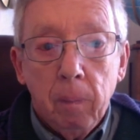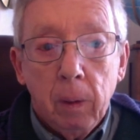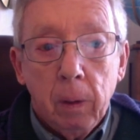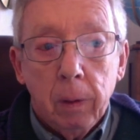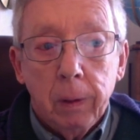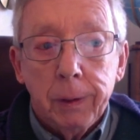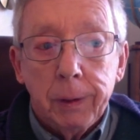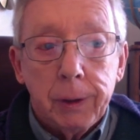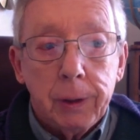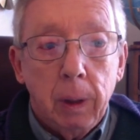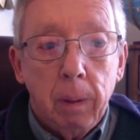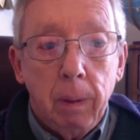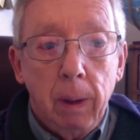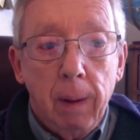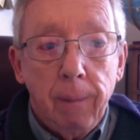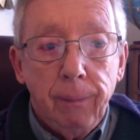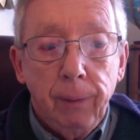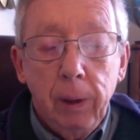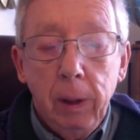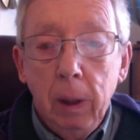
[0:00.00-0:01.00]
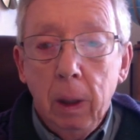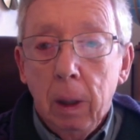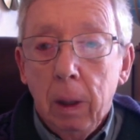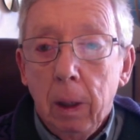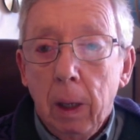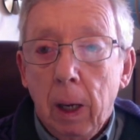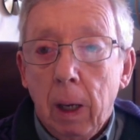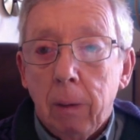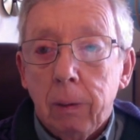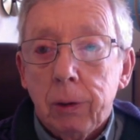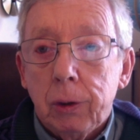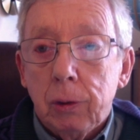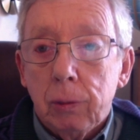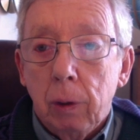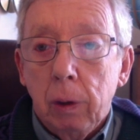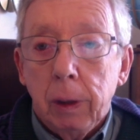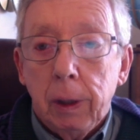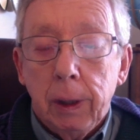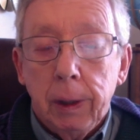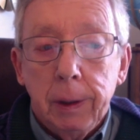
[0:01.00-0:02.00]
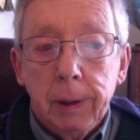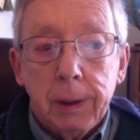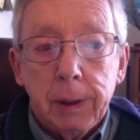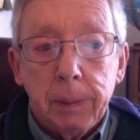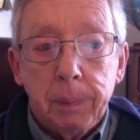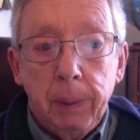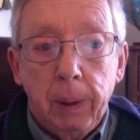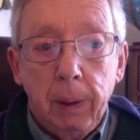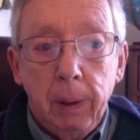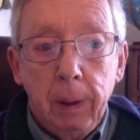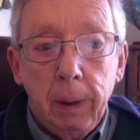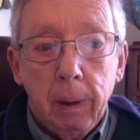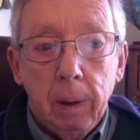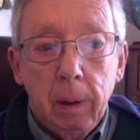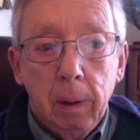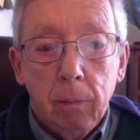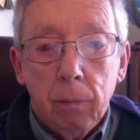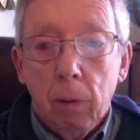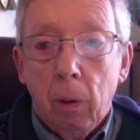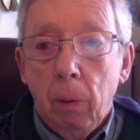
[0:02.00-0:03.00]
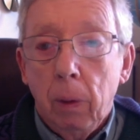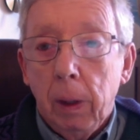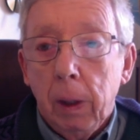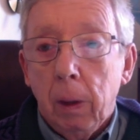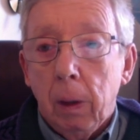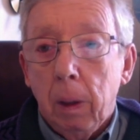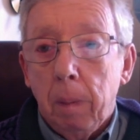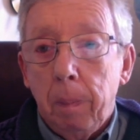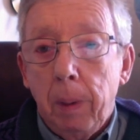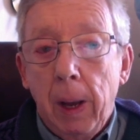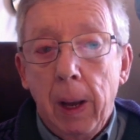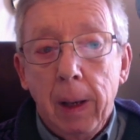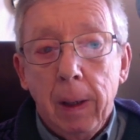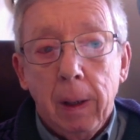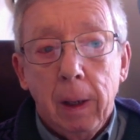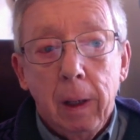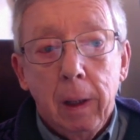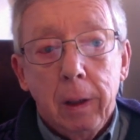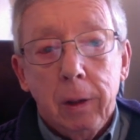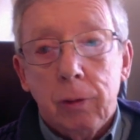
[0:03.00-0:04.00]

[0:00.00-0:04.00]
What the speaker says: Couldn't stop laughing. I was drunk in the spirit, rolling on a bed,